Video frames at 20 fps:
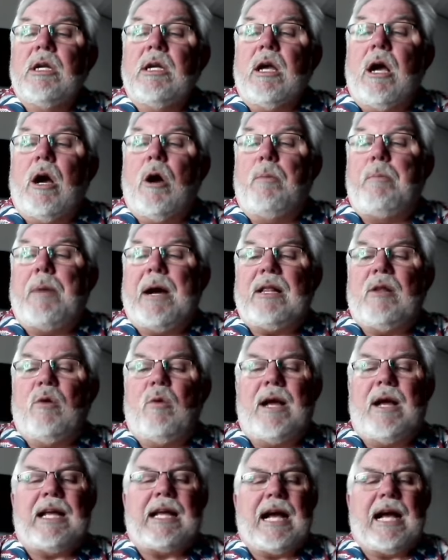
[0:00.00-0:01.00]
Oh, by the
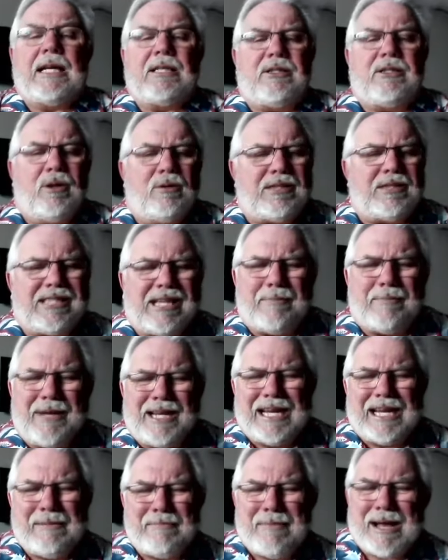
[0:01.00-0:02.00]
way, guys, don't send me
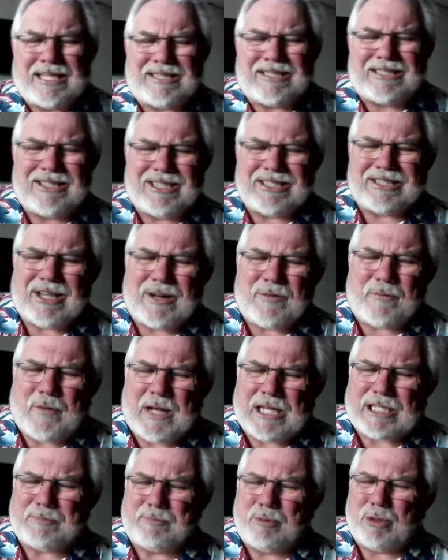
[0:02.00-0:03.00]
any messages on
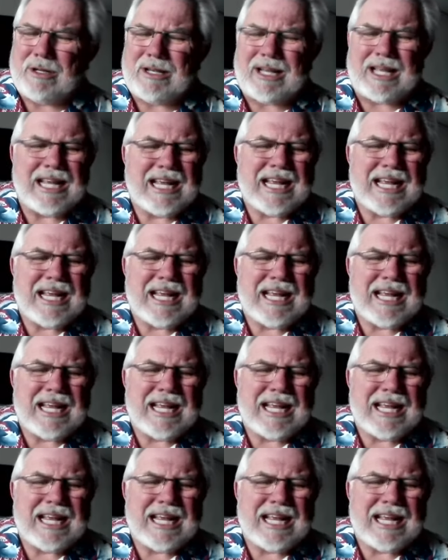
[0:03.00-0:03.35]
Facebook.